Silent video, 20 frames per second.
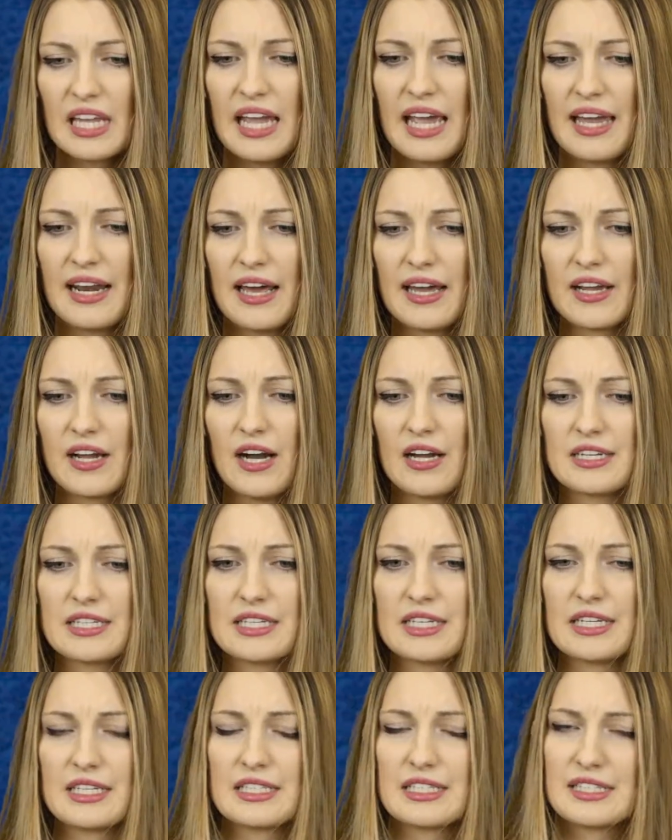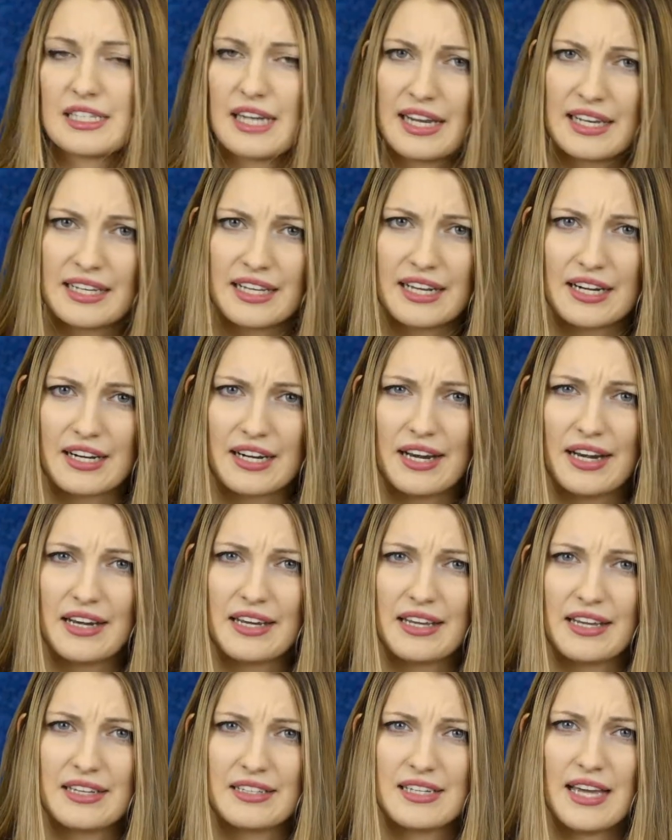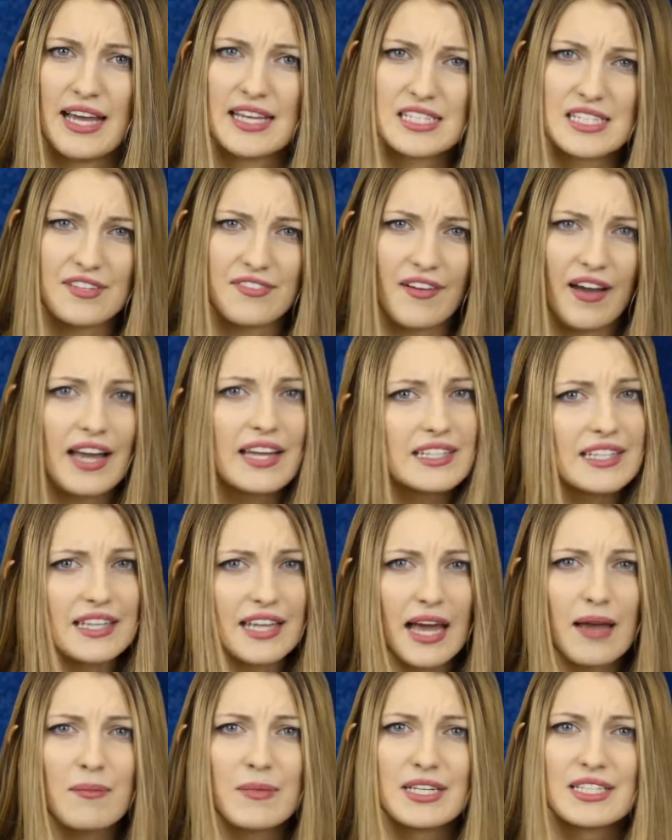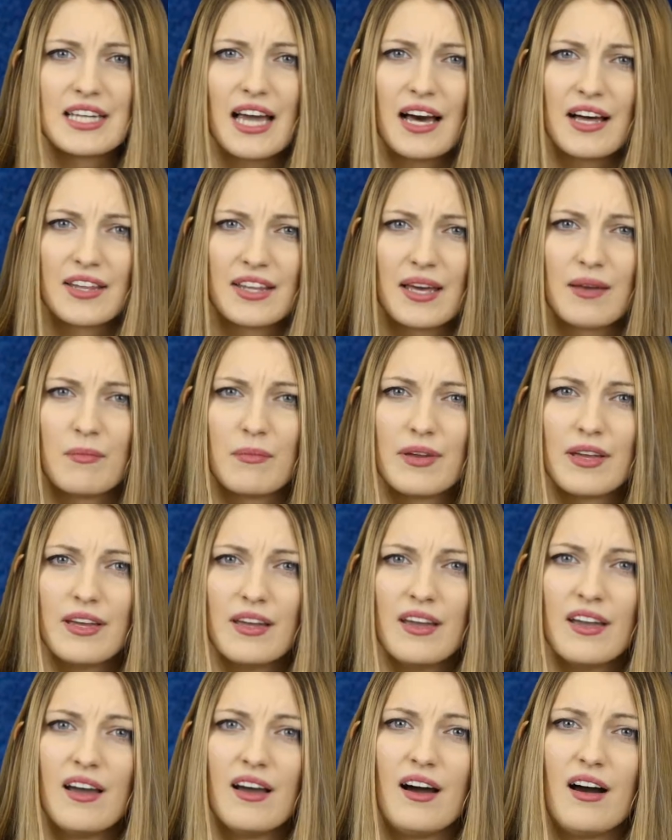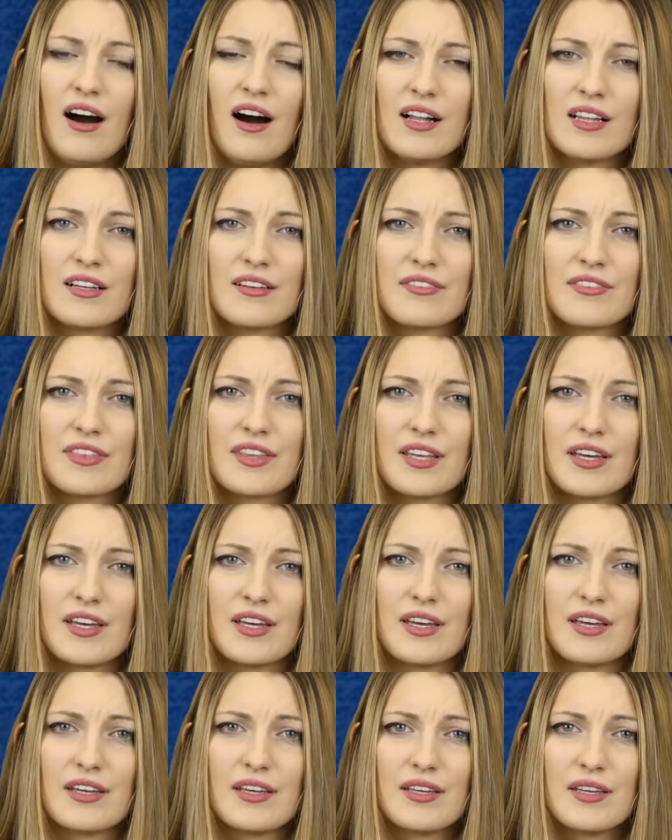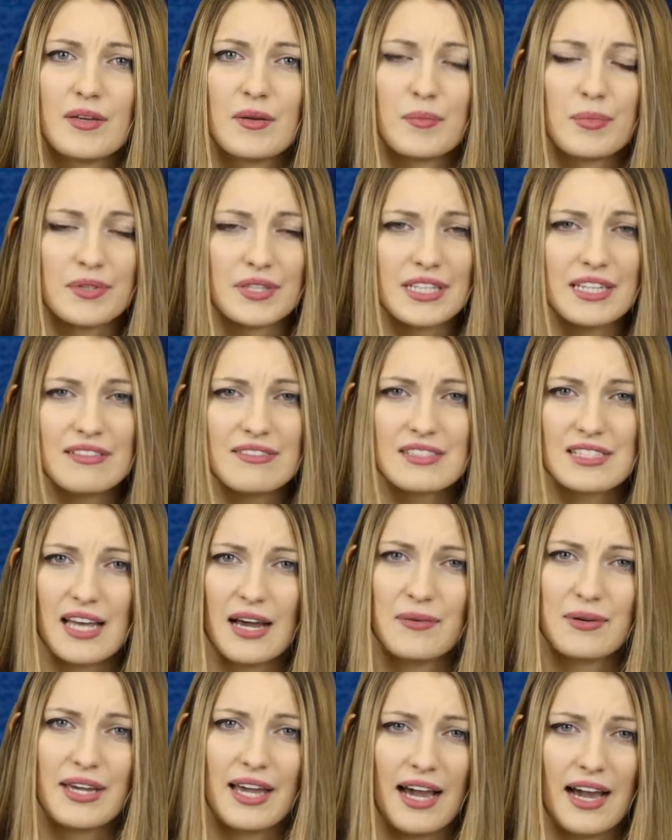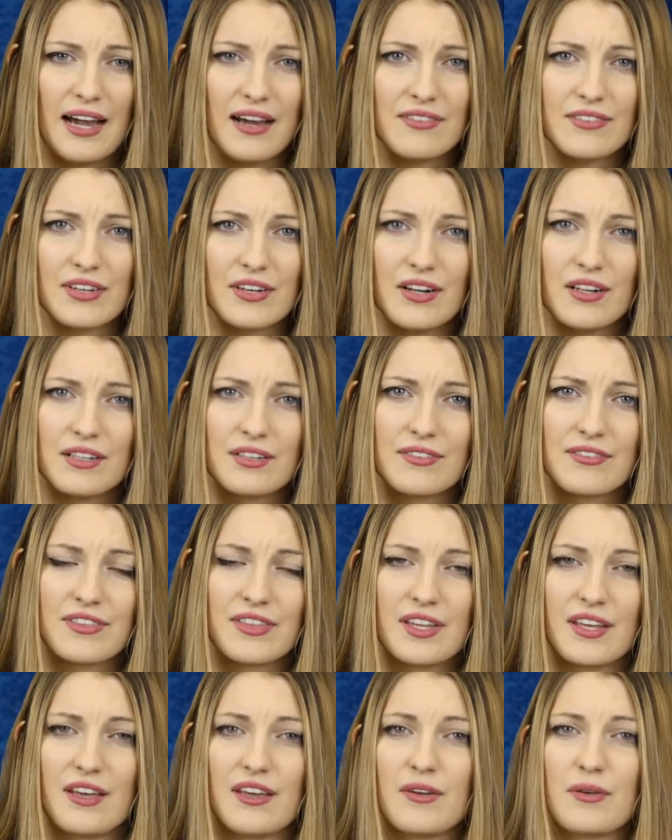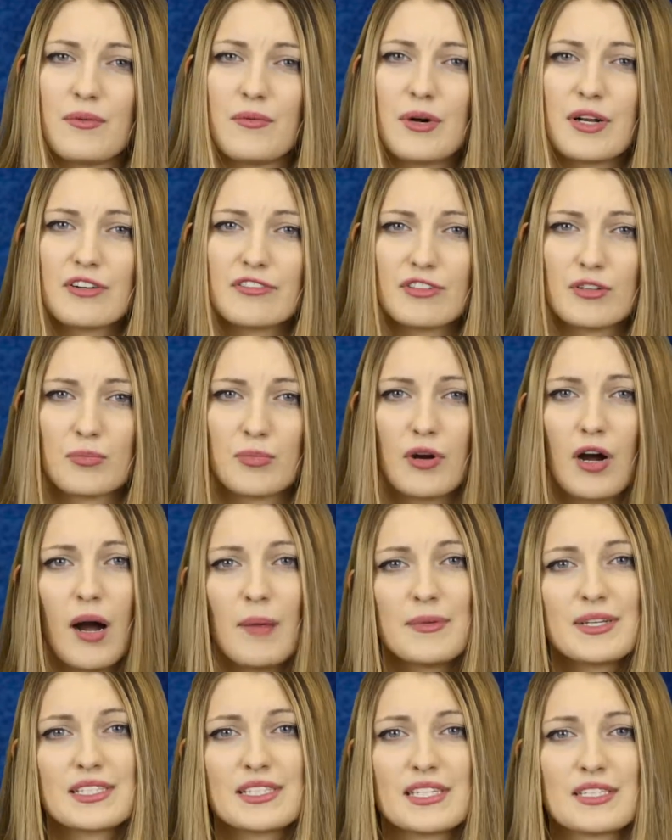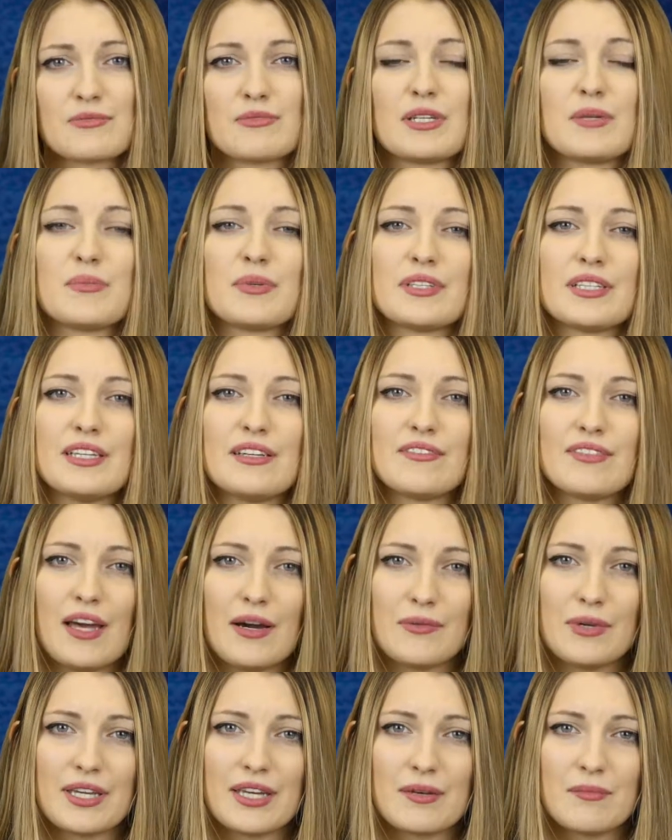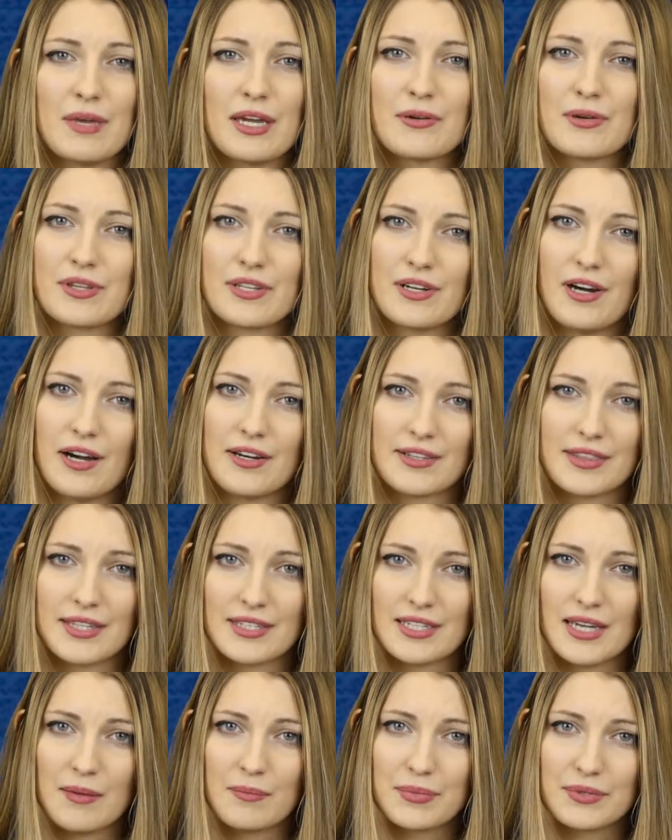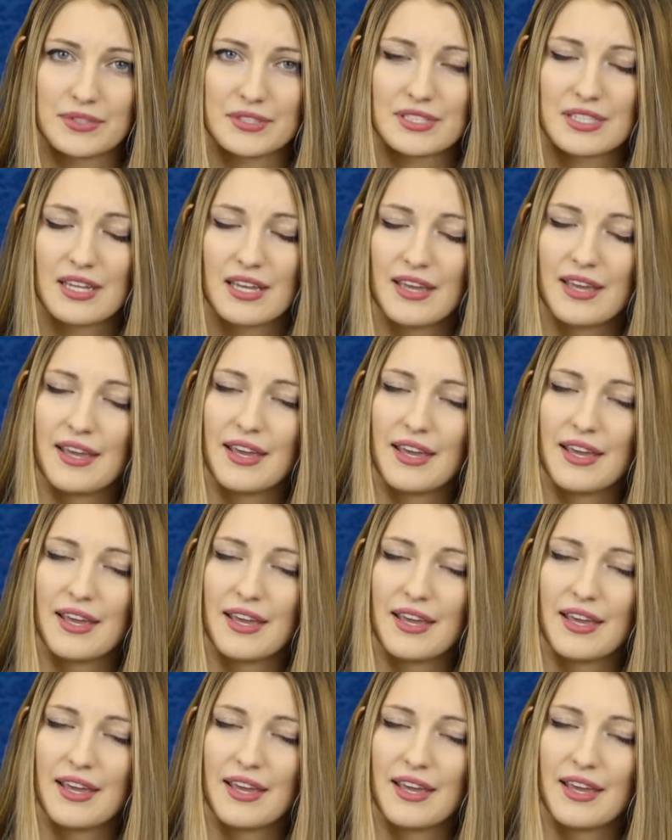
And I got to stand there and testify to them and tell them all of the beliefs that we have and all of the wonderful promises we believe that we can make with God in the temples.